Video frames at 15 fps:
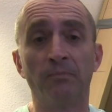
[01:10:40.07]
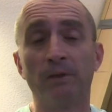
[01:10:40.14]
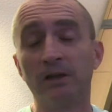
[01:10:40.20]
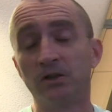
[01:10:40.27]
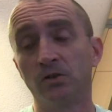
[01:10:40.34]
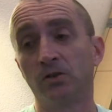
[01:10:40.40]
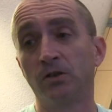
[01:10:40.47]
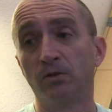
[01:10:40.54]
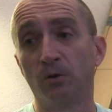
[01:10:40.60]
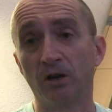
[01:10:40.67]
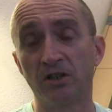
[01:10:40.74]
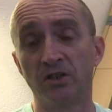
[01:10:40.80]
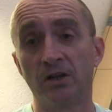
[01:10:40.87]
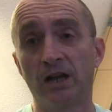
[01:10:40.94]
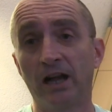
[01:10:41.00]
make sure you
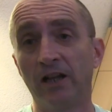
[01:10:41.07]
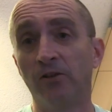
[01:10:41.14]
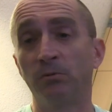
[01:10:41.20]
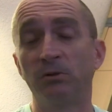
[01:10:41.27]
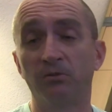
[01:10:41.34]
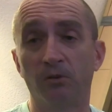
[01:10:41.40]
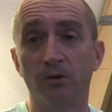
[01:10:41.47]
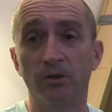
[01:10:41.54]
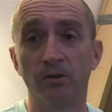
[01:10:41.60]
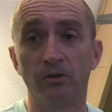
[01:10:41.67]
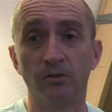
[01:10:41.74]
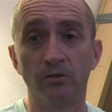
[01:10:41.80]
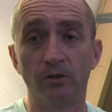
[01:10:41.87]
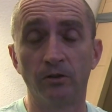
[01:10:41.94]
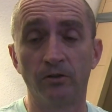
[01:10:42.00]
wash your hands before you
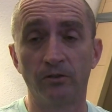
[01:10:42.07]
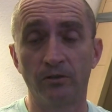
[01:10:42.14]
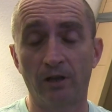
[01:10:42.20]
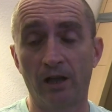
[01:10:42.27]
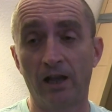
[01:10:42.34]
do this,